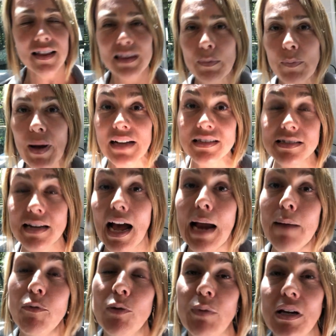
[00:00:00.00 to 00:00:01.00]
The best
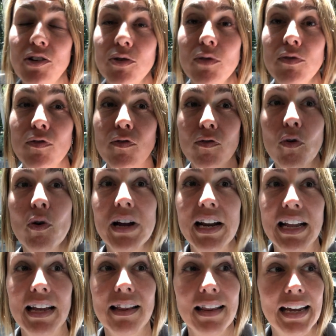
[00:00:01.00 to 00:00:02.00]
time would be to
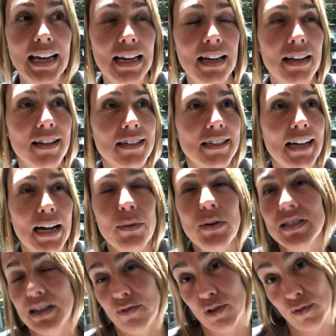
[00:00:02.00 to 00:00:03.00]
avoid it, like, I
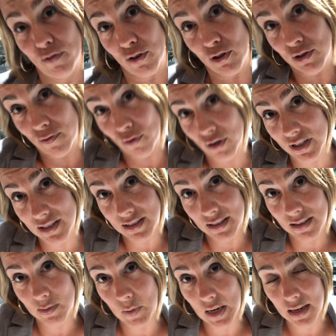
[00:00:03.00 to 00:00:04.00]
would say for the first four to
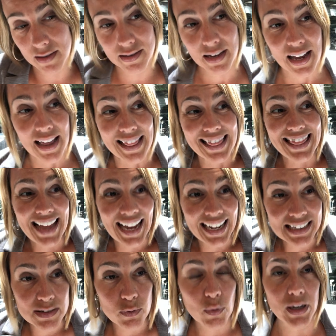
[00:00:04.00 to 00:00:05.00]
six weeks.
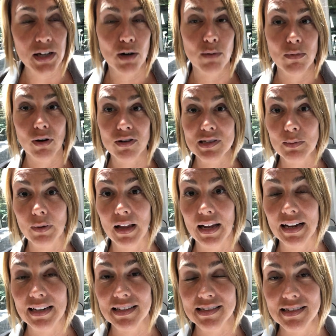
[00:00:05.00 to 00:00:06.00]
That's when your milk
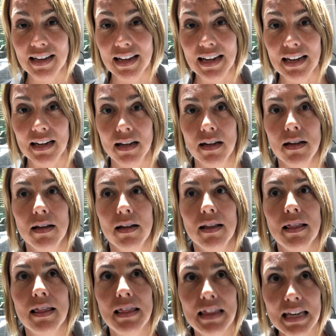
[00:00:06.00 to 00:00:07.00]
supply is like
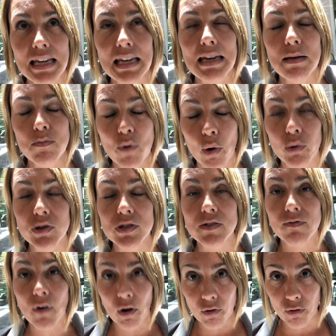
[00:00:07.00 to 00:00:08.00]
the
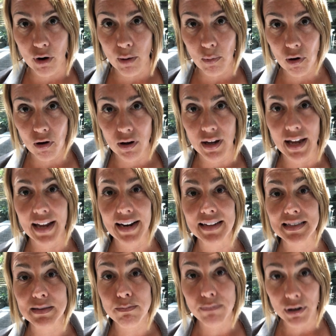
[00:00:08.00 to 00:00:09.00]
most vulnerable and
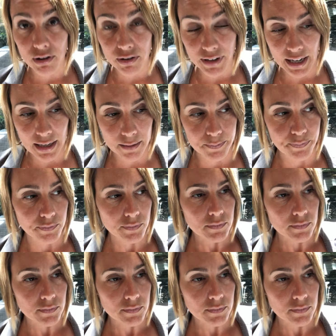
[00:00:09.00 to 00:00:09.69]
it's building.